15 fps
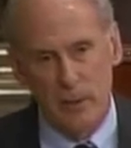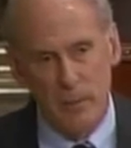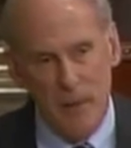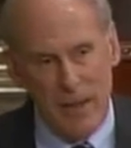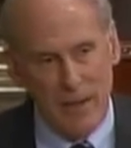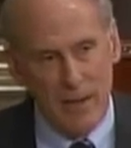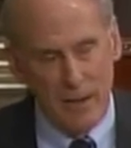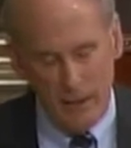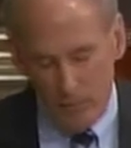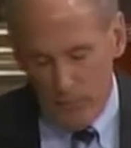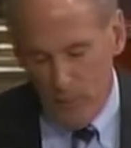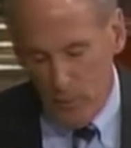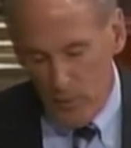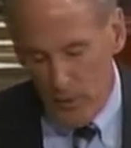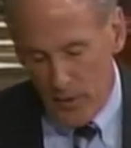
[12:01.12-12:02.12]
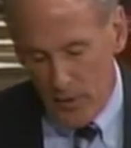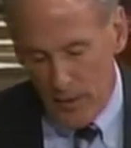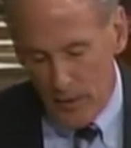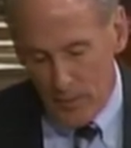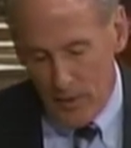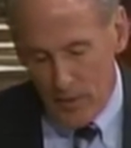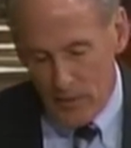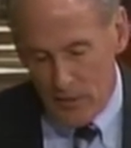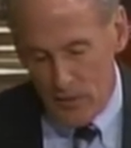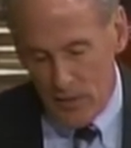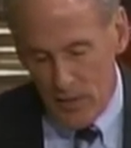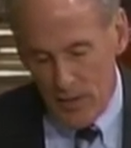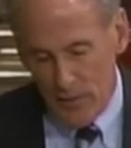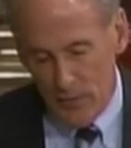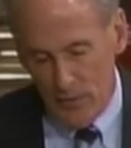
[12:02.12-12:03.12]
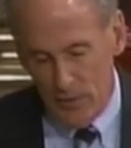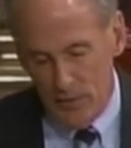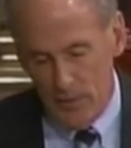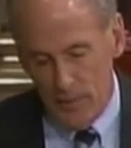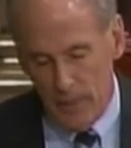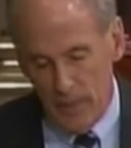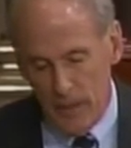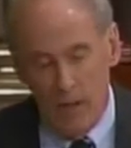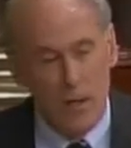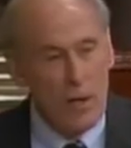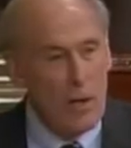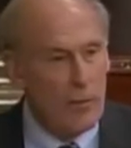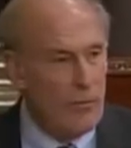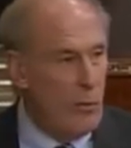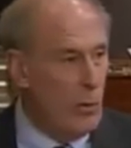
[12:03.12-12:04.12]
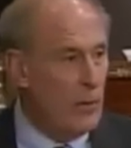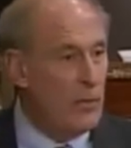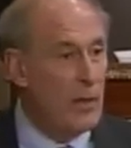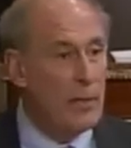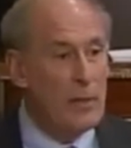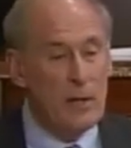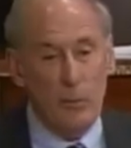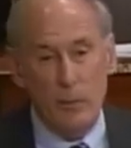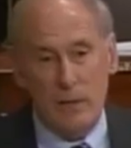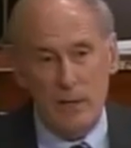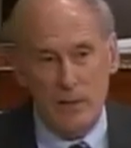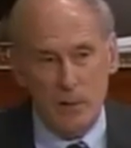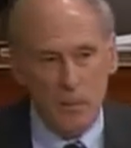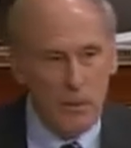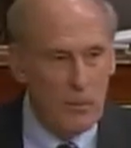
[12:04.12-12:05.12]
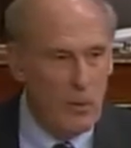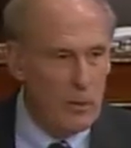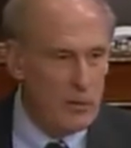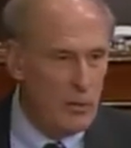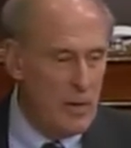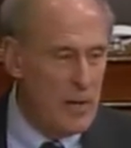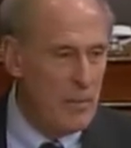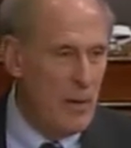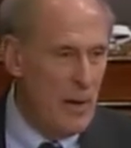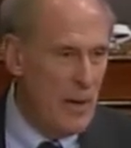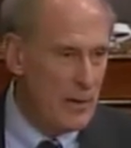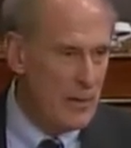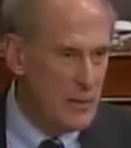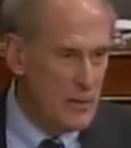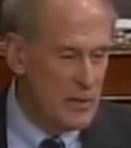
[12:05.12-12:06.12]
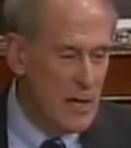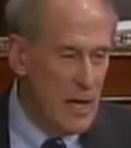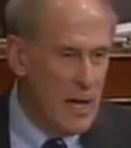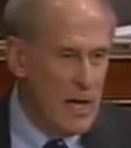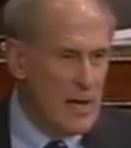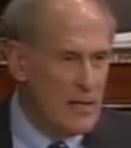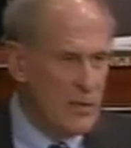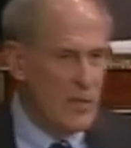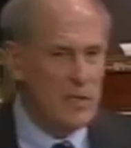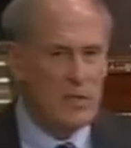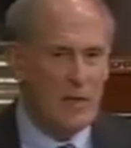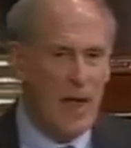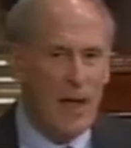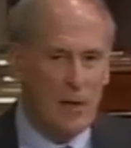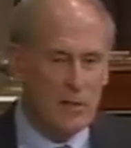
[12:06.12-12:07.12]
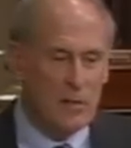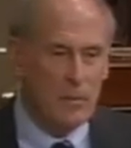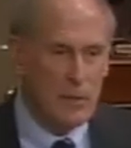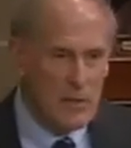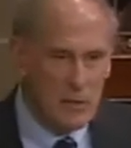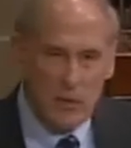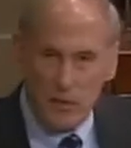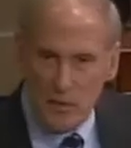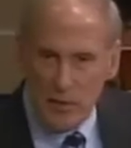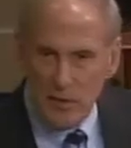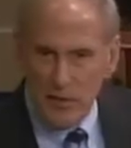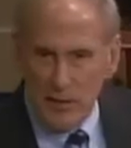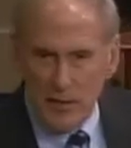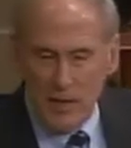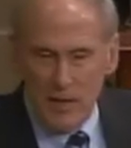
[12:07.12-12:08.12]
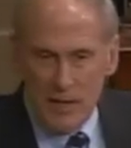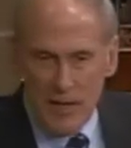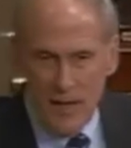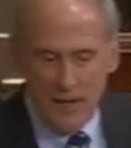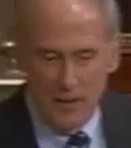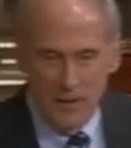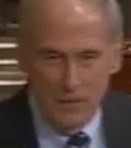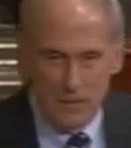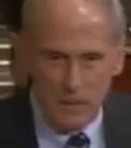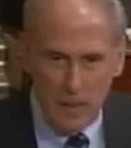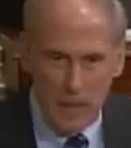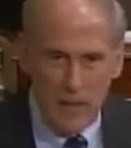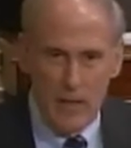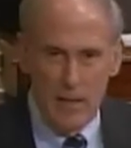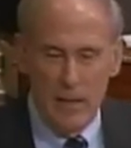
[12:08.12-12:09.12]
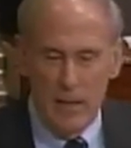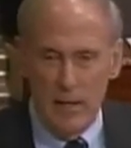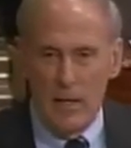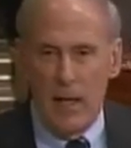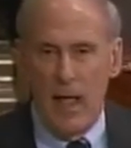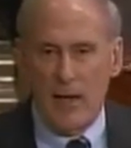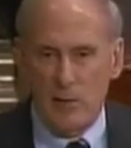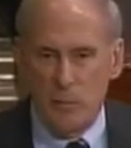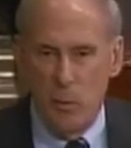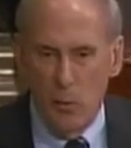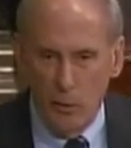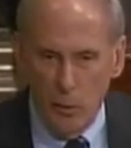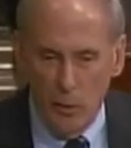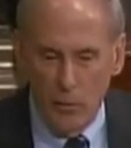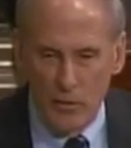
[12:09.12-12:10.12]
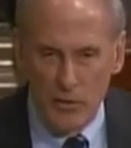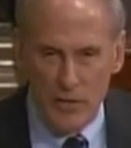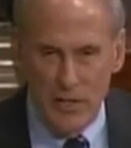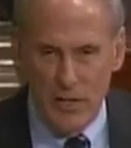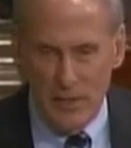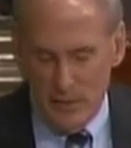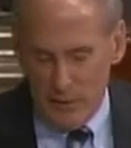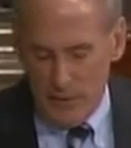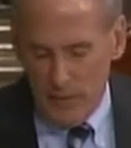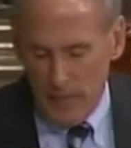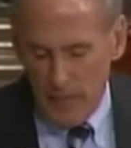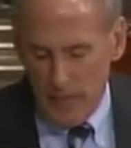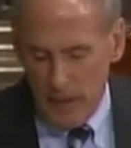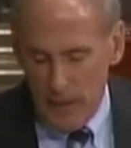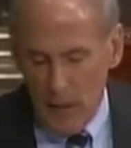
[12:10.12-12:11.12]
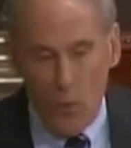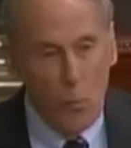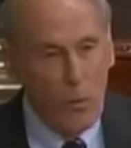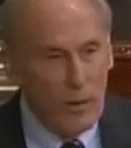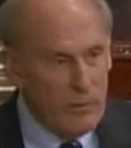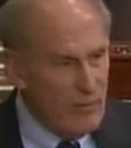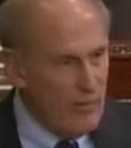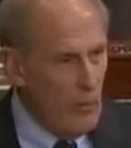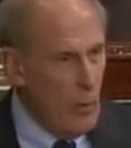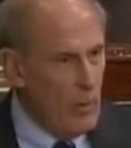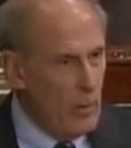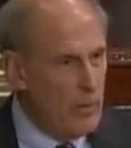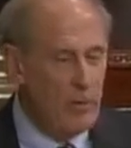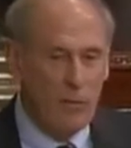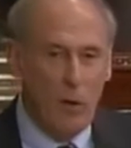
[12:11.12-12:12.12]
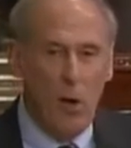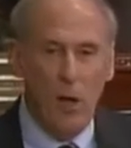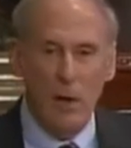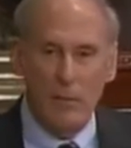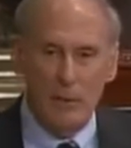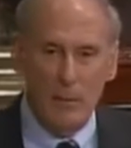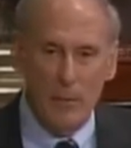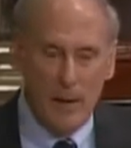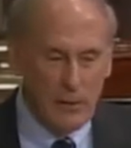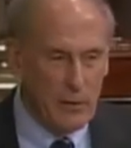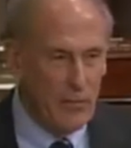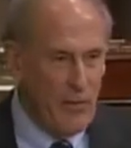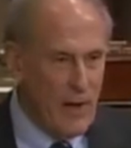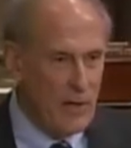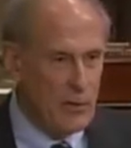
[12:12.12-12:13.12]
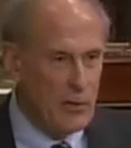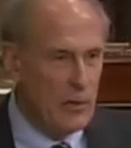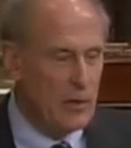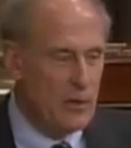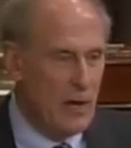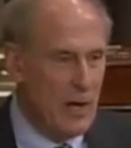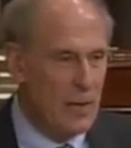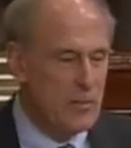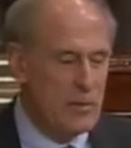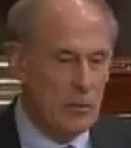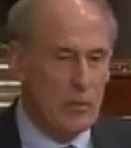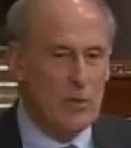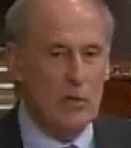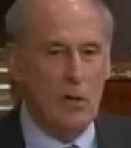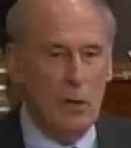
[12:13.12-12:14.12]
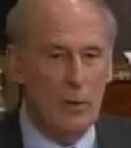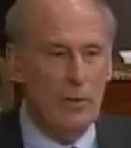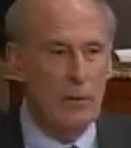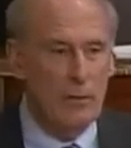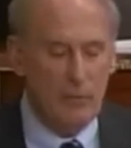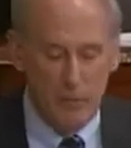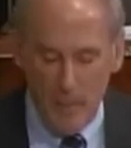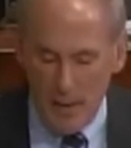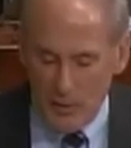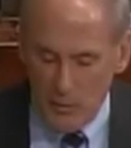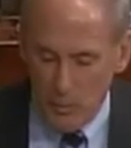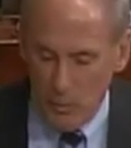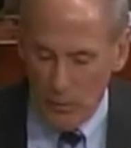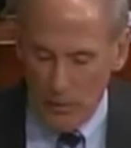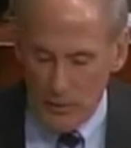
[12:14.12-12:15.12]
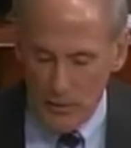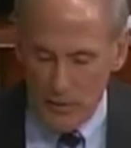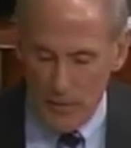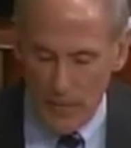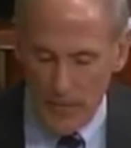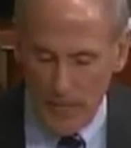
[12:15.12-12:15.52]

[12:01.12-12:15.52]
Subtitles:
debated, and voted on by this Congress. Fourth, I think we need to promote trade policies. 6,000 businesses in Indiana export overseas. 1/4 of all of our manufacturing jobs result from exports.